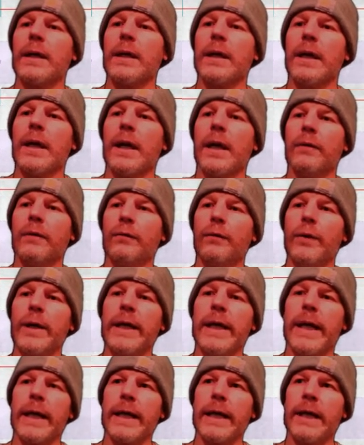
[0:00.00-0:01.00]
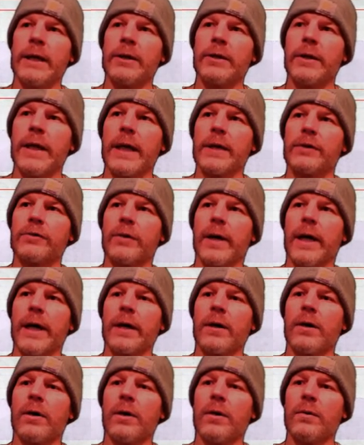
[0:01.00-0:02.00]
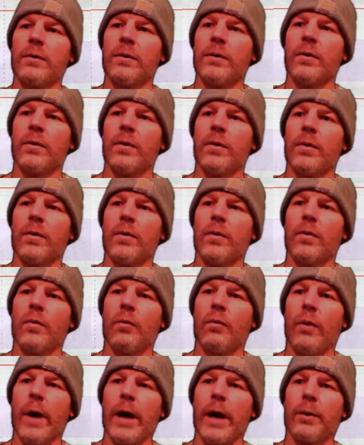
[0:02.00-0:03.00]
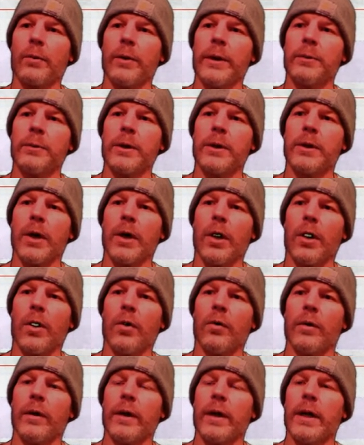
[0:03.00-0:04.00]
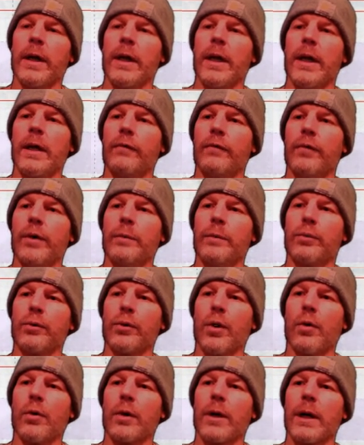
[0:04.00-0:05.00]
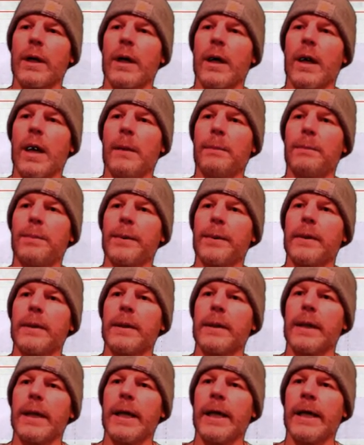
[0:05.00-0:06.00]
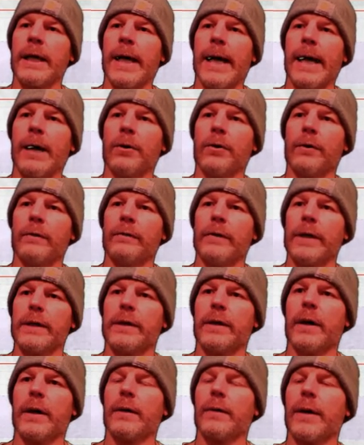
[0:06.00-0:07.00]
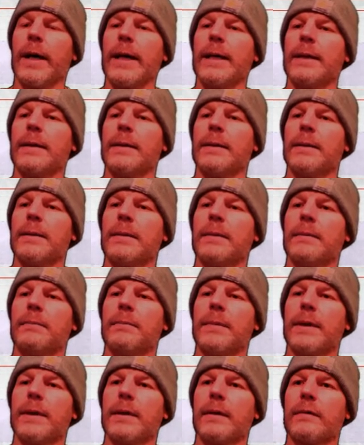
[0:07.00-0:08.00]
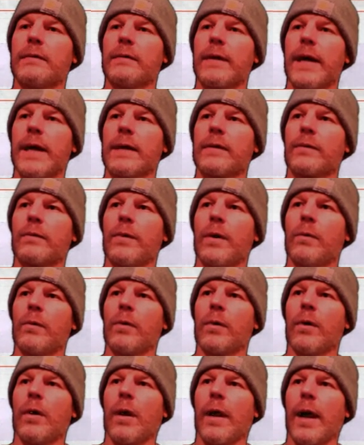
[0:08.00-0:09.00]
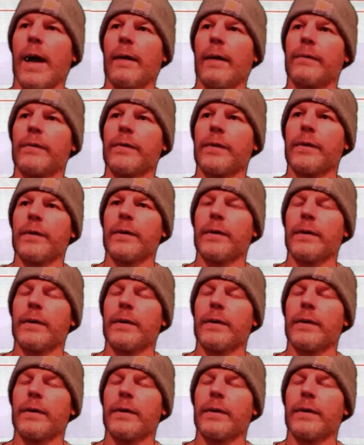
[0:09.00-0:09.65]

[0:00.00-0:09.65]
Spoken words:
if we get into that triangle, where we would go if we broke up and out of it. All right. Because that's what we're all after.